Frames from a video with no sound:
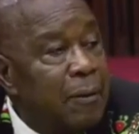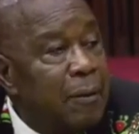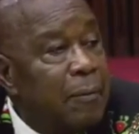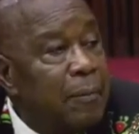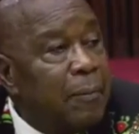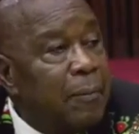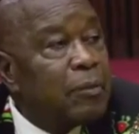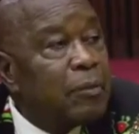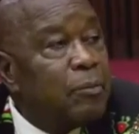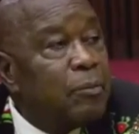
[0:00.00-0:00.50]

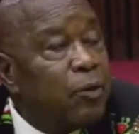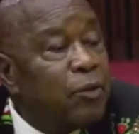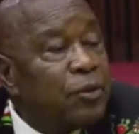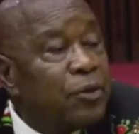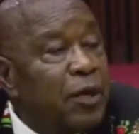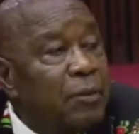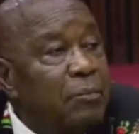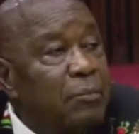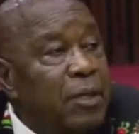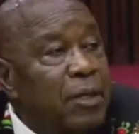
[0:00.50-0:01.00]
but more
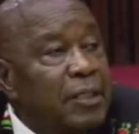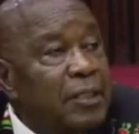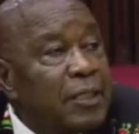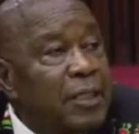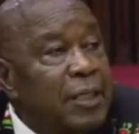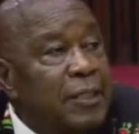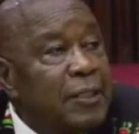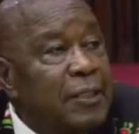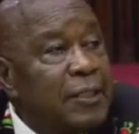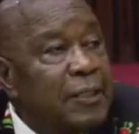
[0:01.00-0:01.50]
than
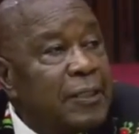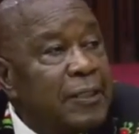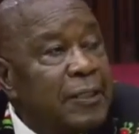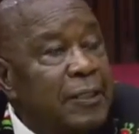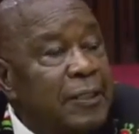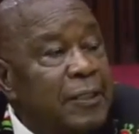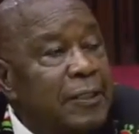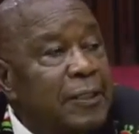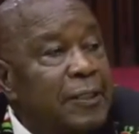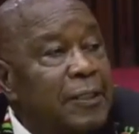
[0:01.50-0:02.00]
maintained,
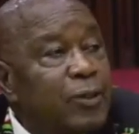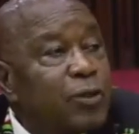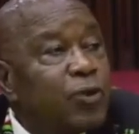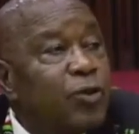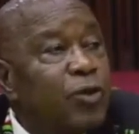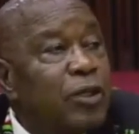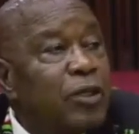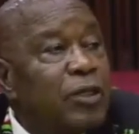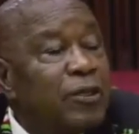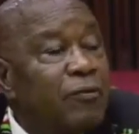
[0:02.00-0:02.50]
it is
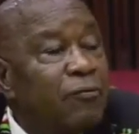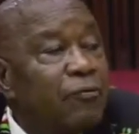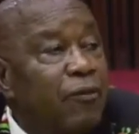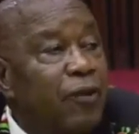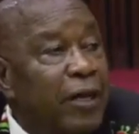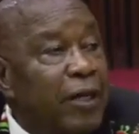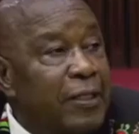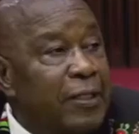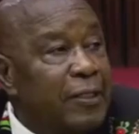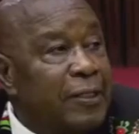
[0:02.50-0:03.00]

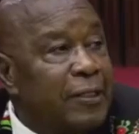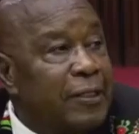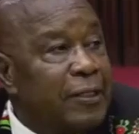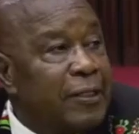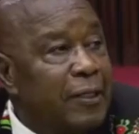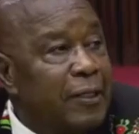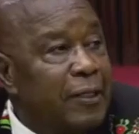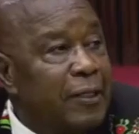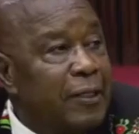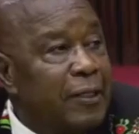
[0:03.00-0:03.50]
solidified
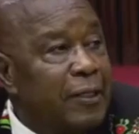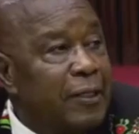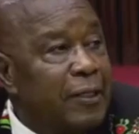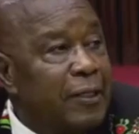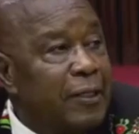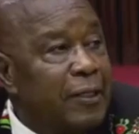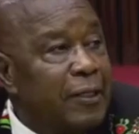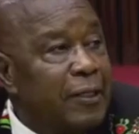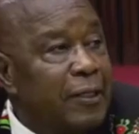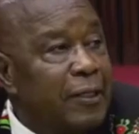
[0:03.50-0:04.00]
so
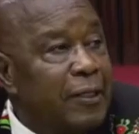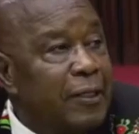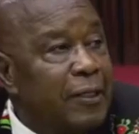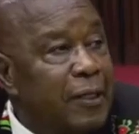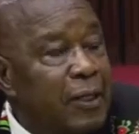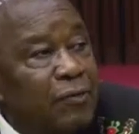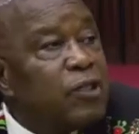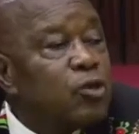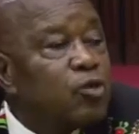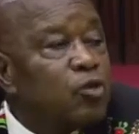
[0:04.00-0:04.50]
that
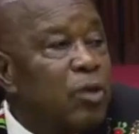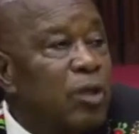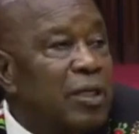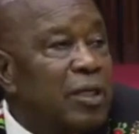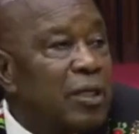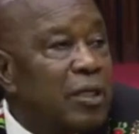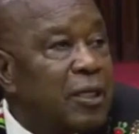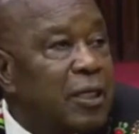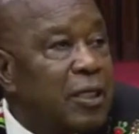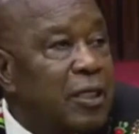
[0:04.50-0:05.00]
Vision
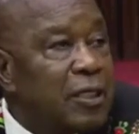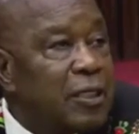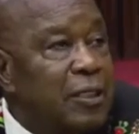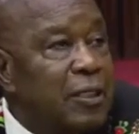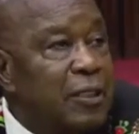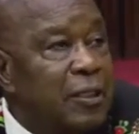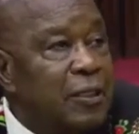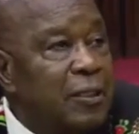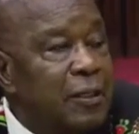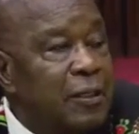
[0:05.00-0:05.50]

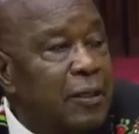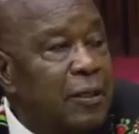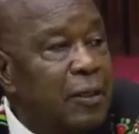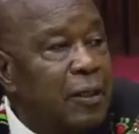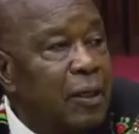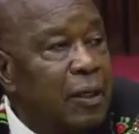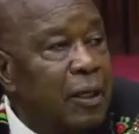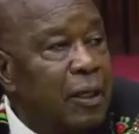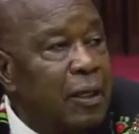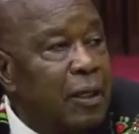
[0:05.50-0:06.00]
2030
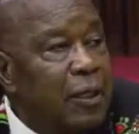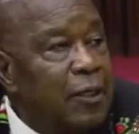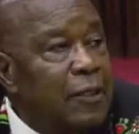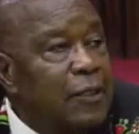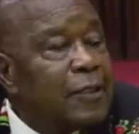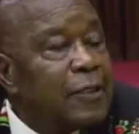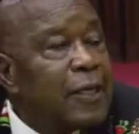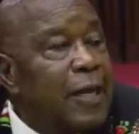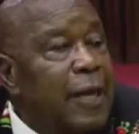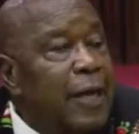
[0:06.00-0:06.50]

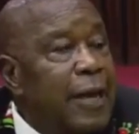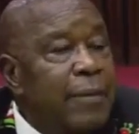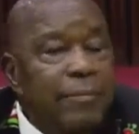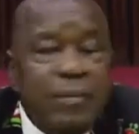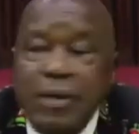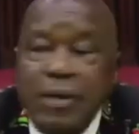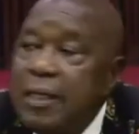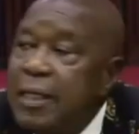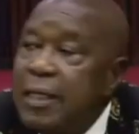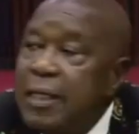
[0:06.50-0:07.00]
is
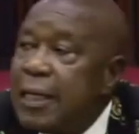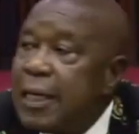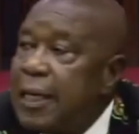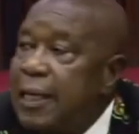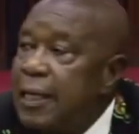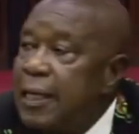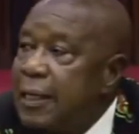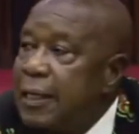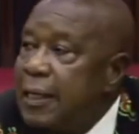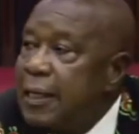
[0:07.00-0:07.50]

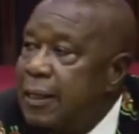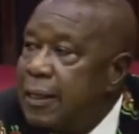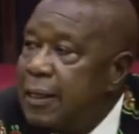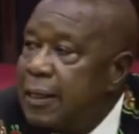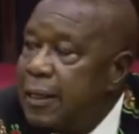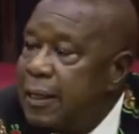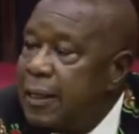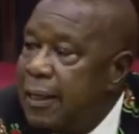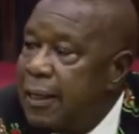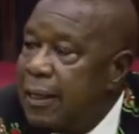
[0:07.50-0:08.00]
eminently
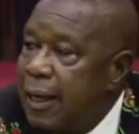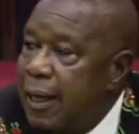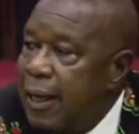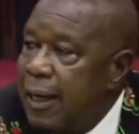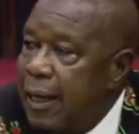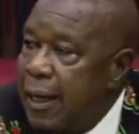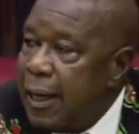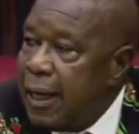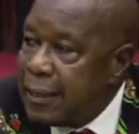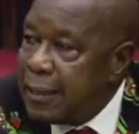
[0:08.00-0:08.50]

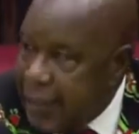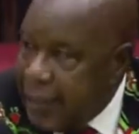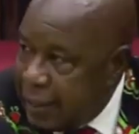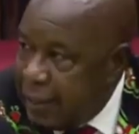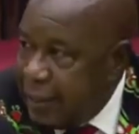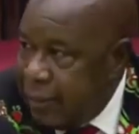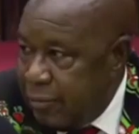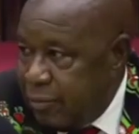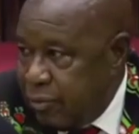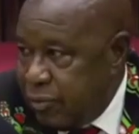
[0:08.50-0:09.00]

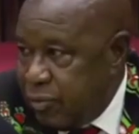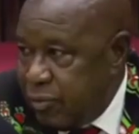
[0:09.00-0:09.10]
attainable.